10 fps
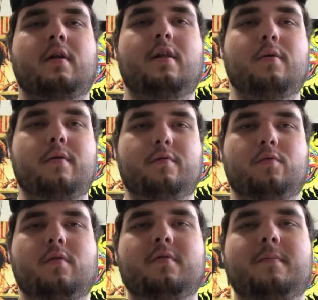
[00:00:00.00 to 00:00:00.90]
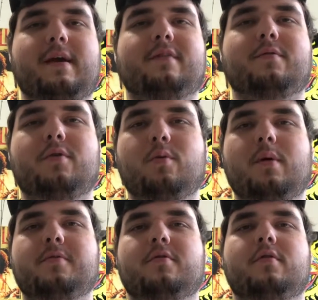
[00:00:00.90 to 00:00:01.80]
Hello everyone, welcome back to a new
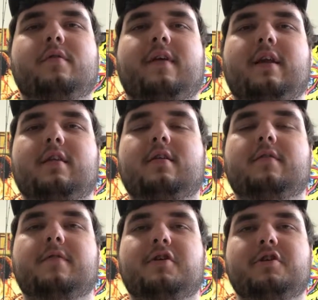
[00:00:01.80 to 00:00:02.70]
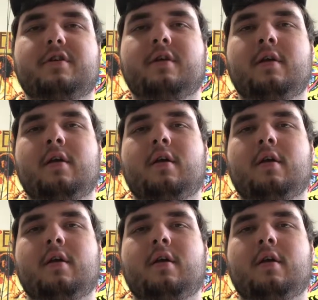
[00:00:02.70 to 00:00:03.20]
episode of ADT Fishing.